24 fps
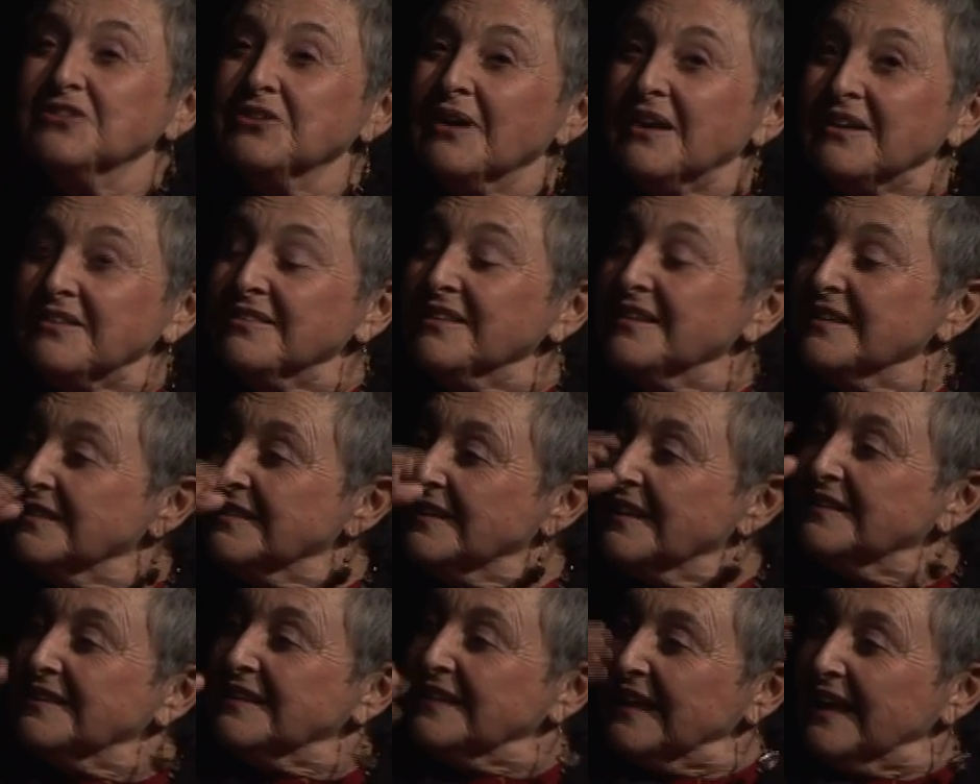So I
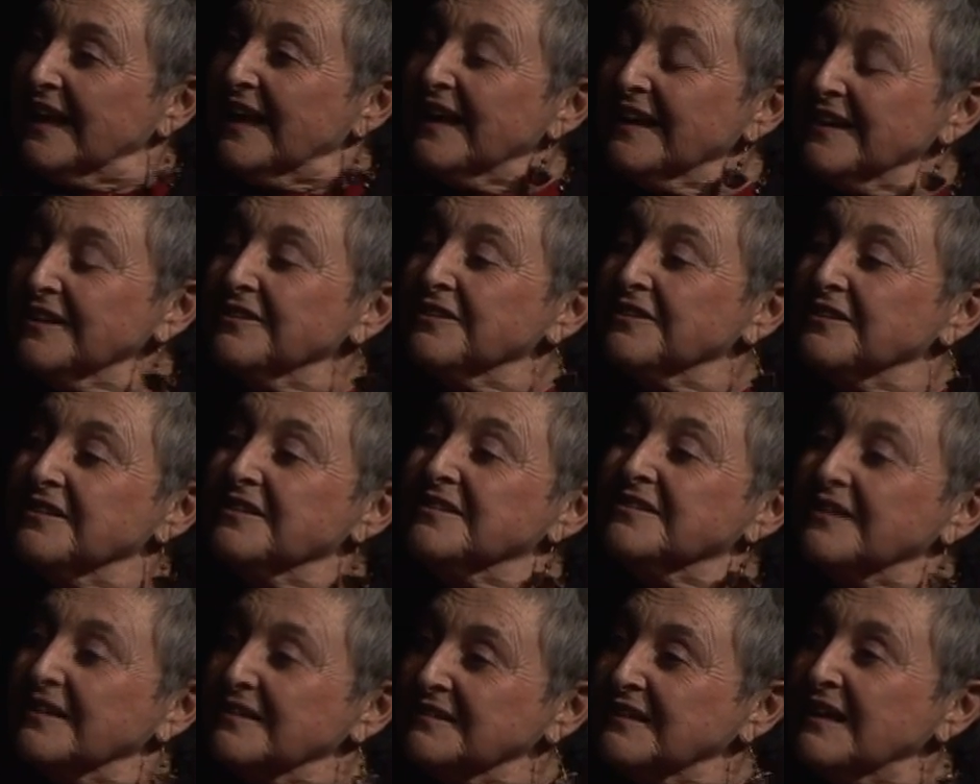think that the anger
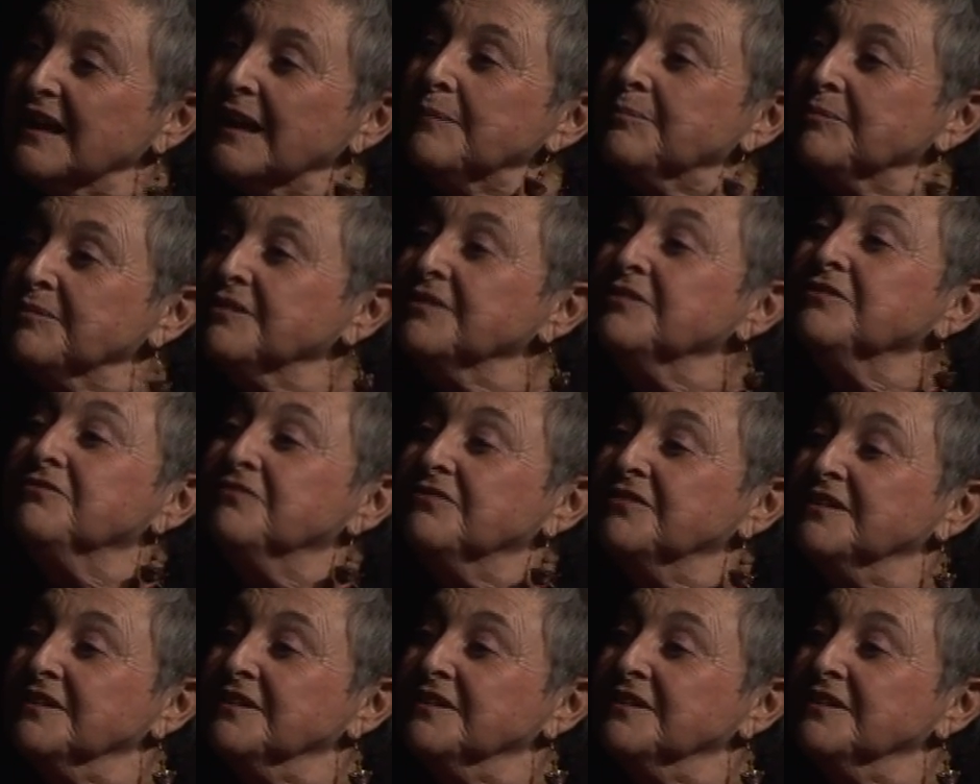is on top of the